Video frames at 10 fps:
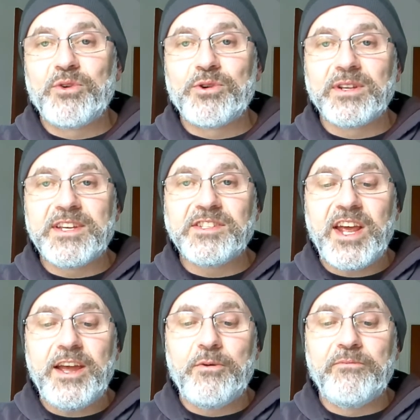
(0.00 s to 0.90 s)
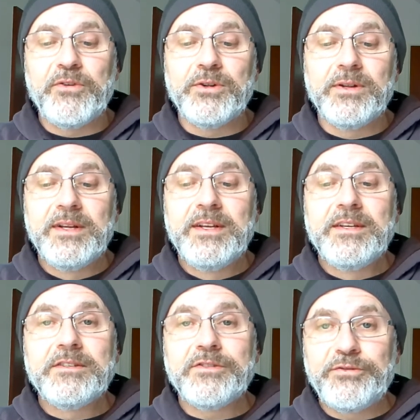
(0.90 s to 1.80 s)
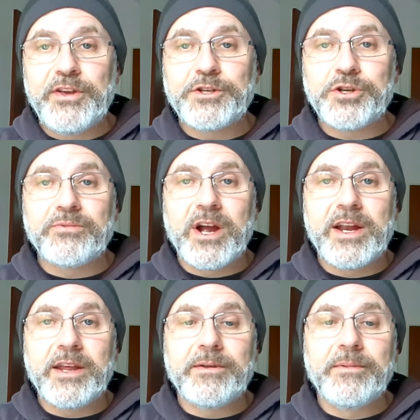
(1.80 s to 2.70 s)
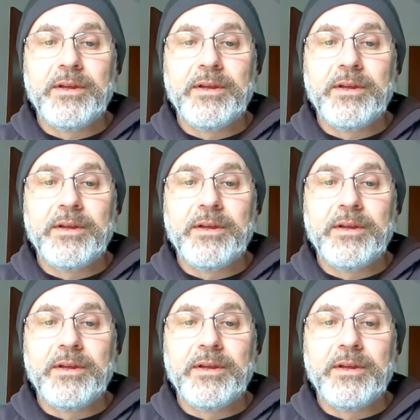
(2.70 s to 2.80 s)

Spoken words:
or at least helpful, to fiction writing.